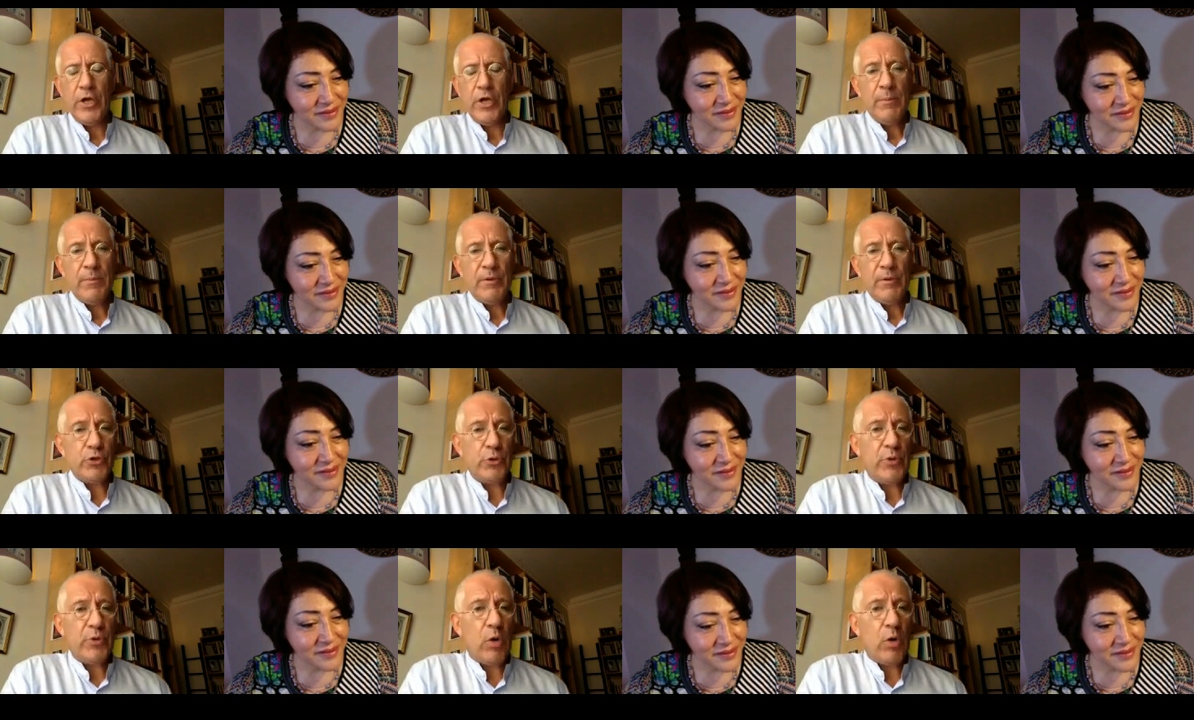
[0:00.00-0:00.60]
Speaker 1: Because
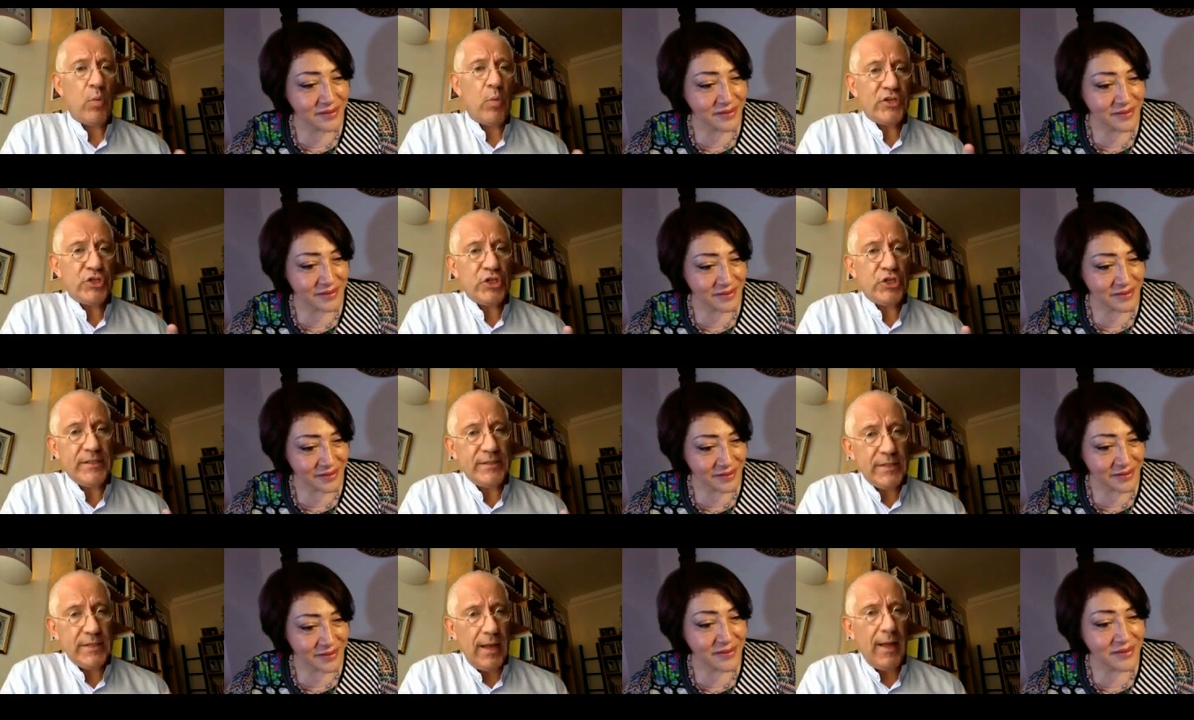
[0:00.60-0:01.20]
you know where she
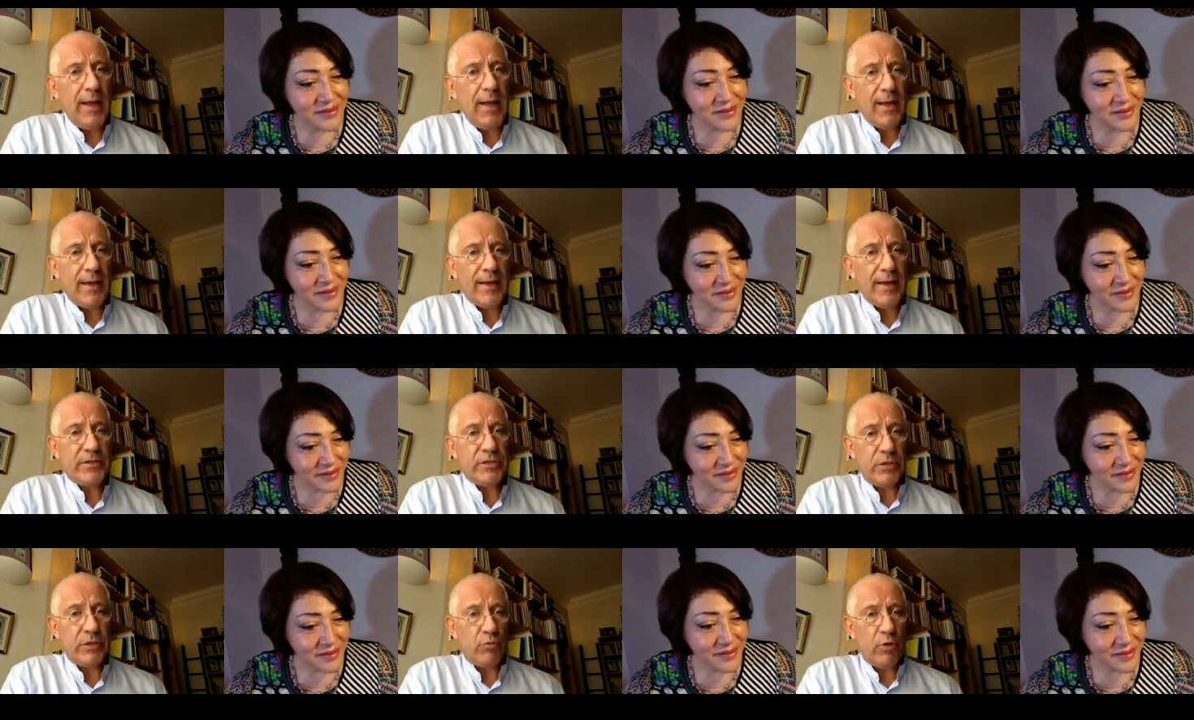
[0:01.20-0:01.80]

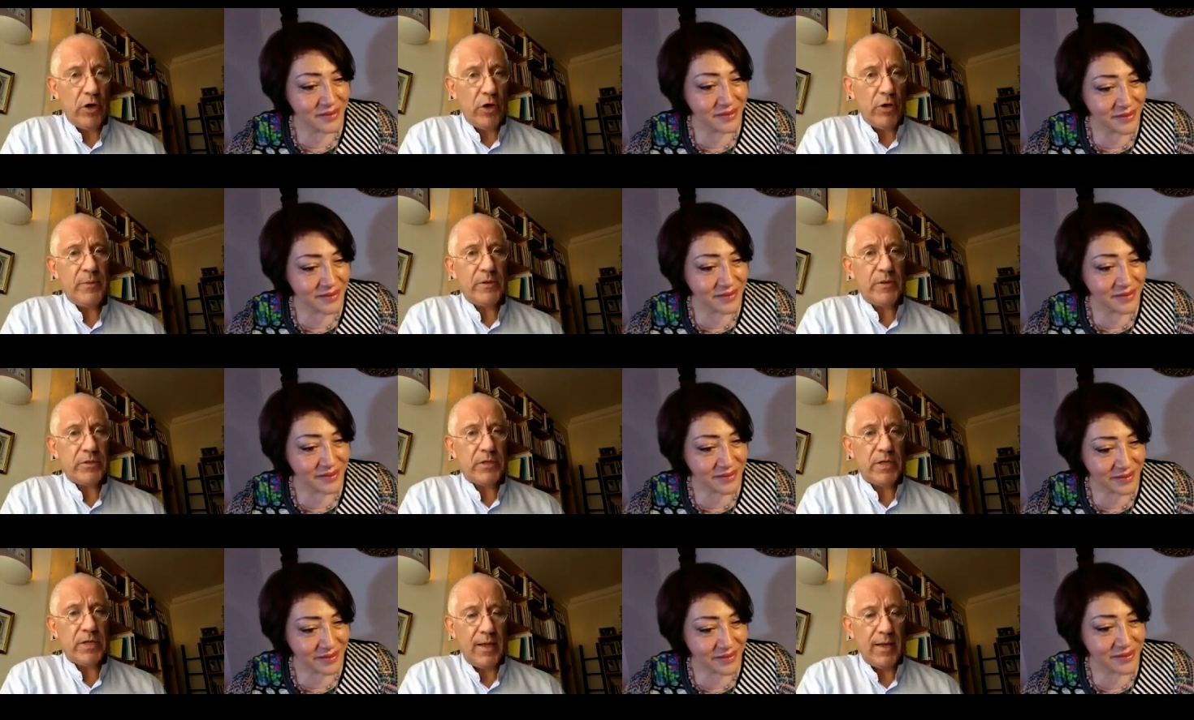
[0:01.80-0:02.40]
died in Roman
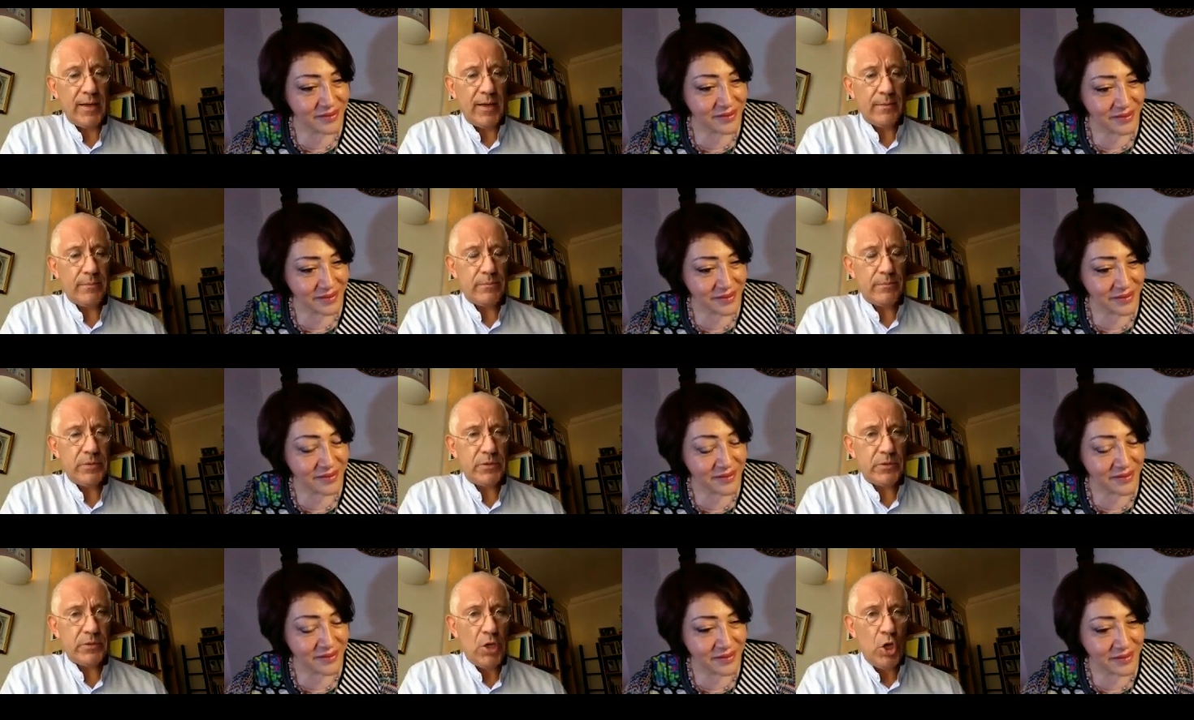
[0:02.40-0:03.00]

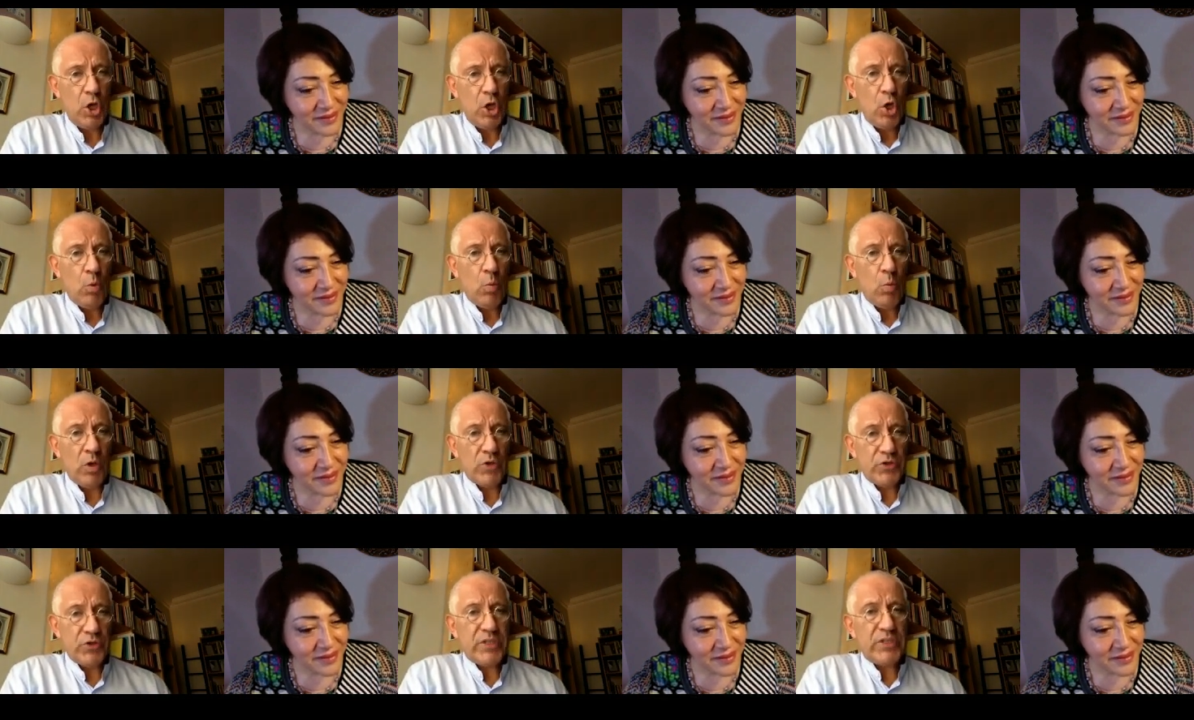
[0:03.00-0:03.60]
times
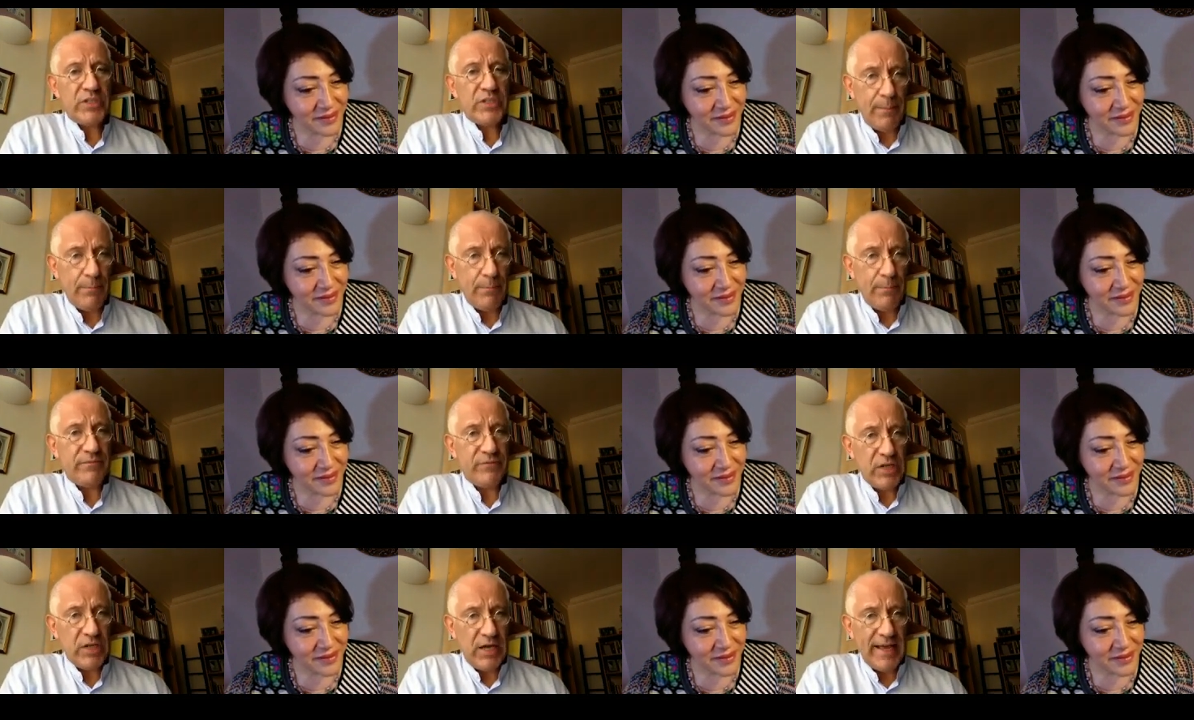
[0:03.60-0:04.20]
was the Temple
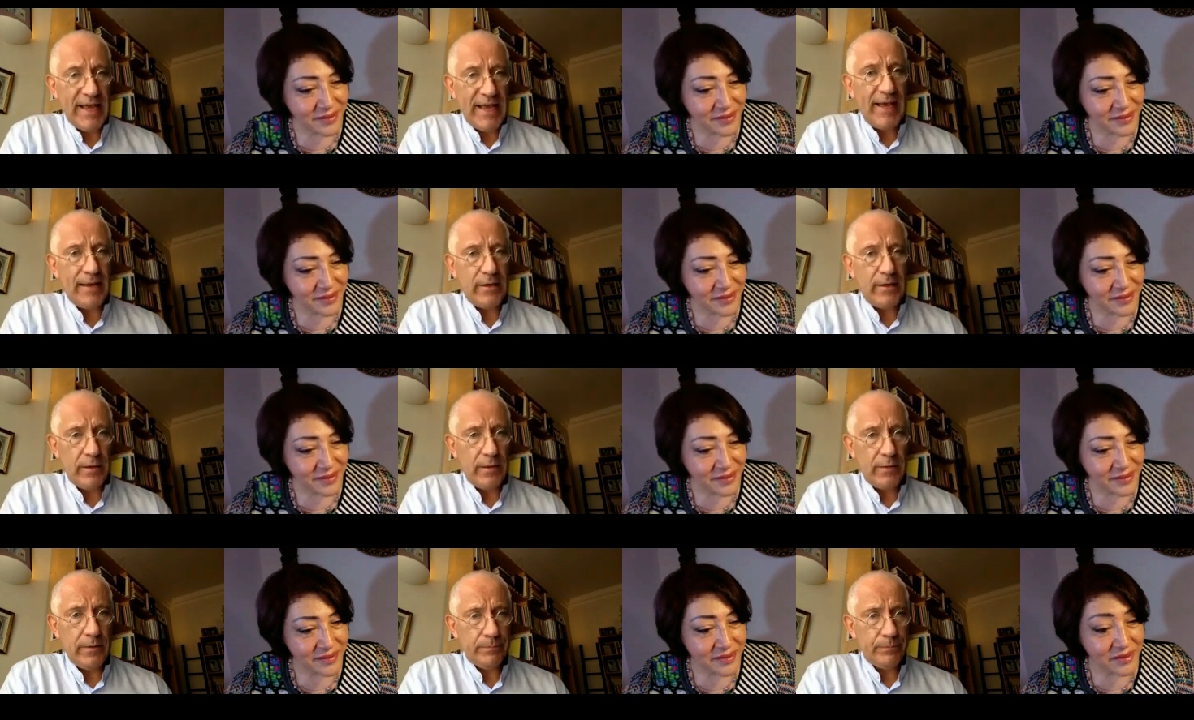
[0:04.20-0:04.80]
of Diana.
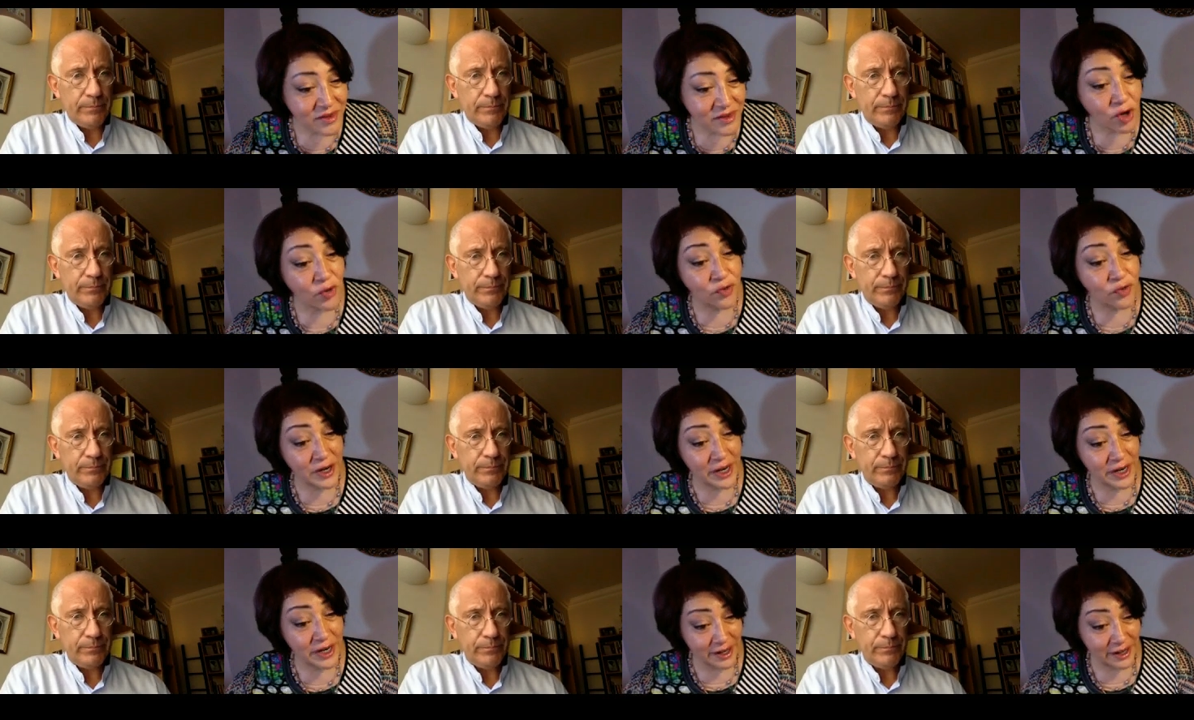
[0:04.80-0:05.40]
Oh,
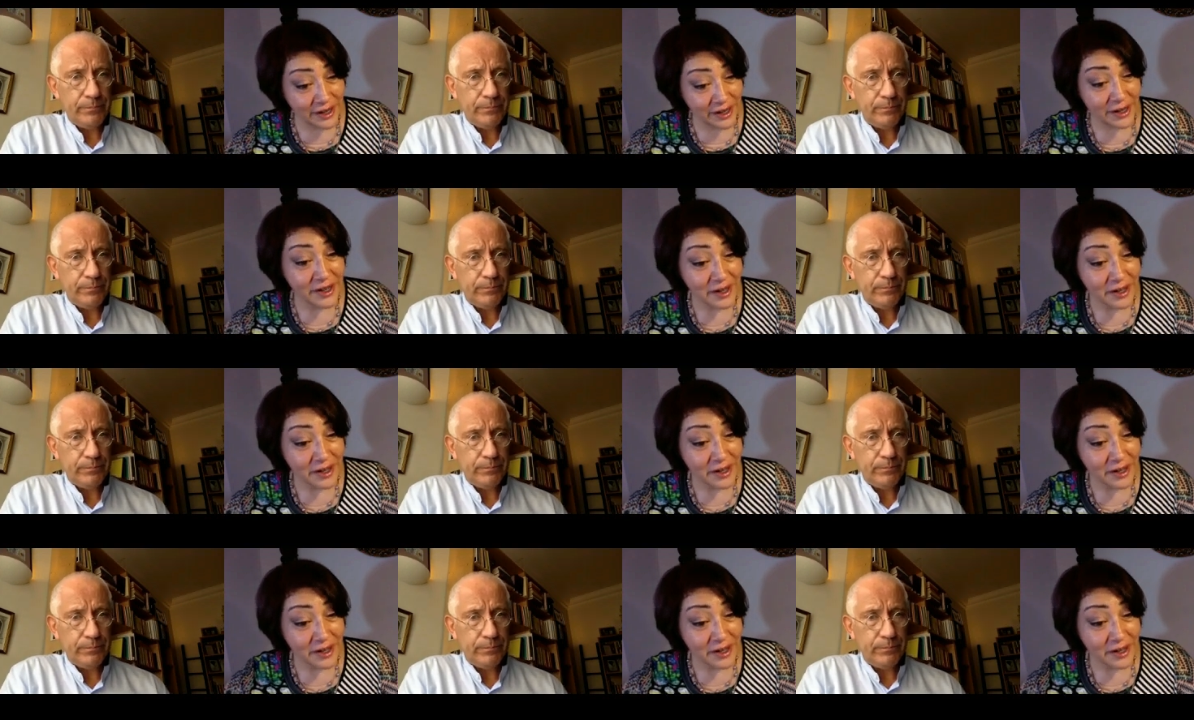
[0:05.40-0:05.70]
really?